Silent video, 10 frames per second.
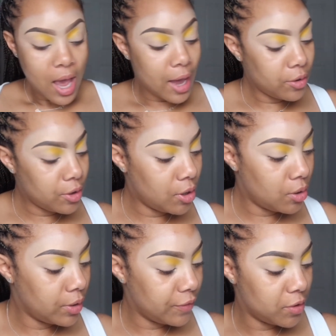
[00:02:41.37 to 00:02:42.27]
I don't
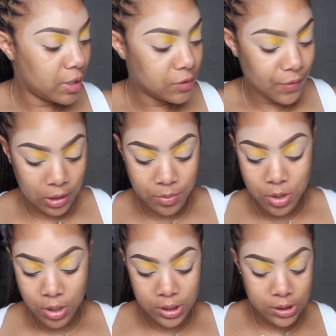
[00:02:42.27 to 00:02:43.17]
know if you guys follow
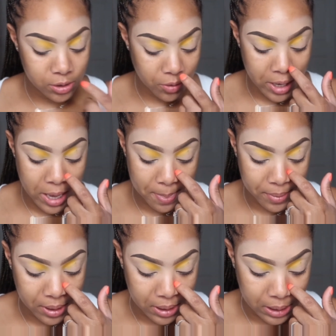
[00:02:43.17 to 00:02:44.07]
me on Instagram,
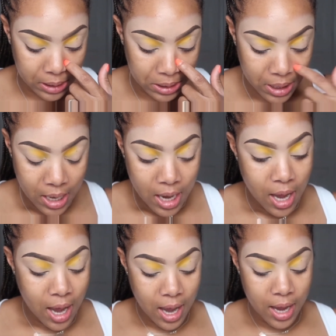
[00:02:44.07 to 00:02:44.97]
but
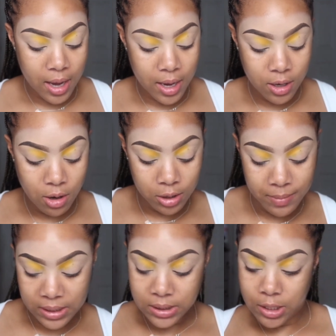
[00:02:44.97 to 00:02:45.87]
I called
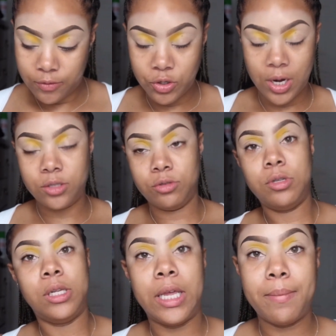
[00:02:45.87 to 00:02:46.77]
myself trying to
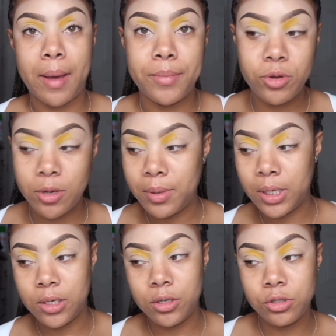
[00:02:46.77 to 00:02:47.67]
clean my beauty
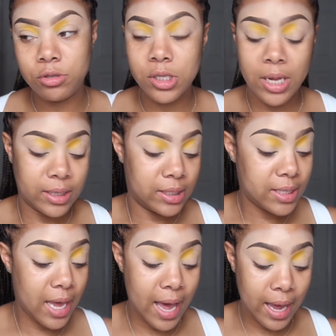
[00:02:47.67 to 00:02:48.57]
blenders using like this
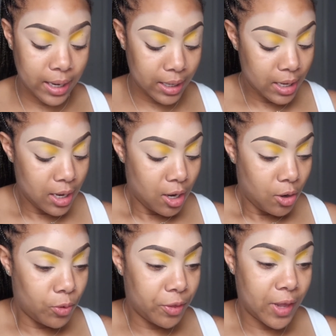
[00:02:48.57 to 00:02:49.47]
hack
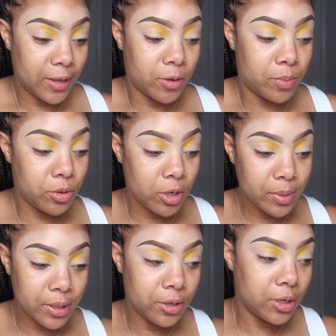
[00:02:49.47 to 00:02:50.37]
with like the beauty
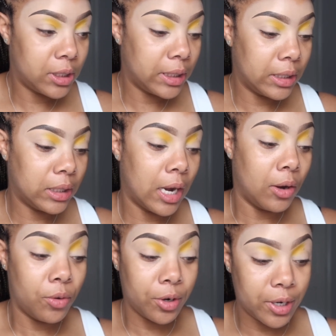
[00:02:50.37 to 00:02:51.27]
blender cleaner. I
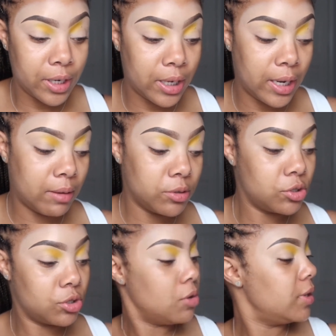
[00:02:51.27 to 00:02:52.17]
ordered it and I was
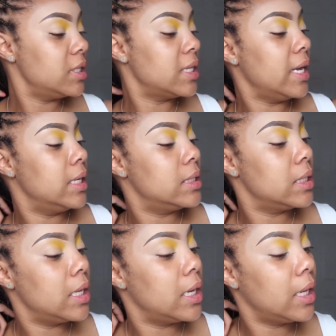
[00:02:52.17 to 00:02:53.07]
so excited to
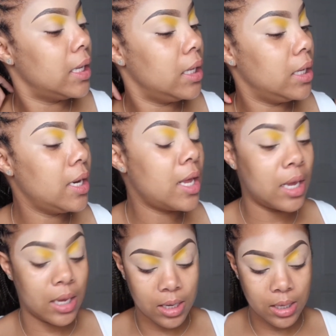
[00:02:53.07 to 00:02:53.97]
get it in,
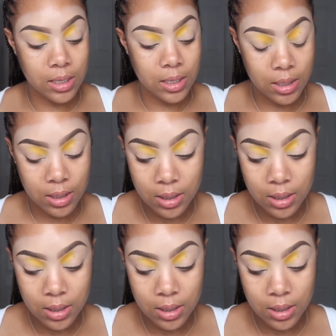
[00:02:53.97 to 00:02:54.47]
and